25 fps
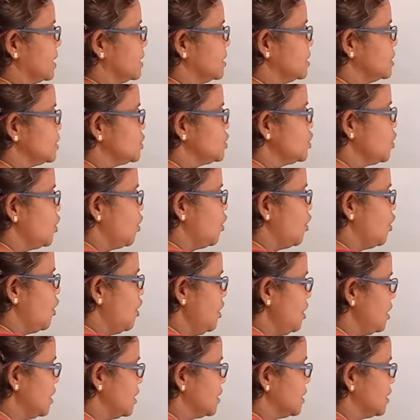
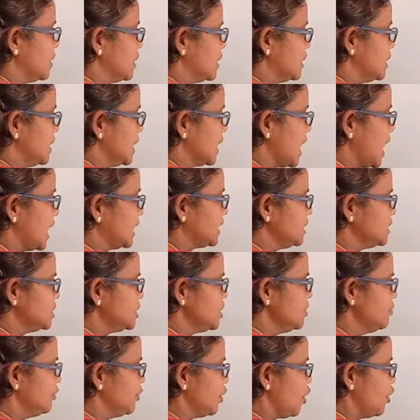So the
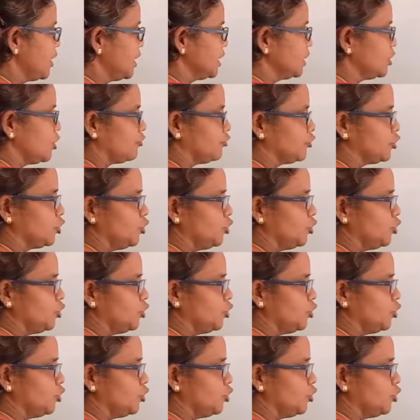Cartesian product of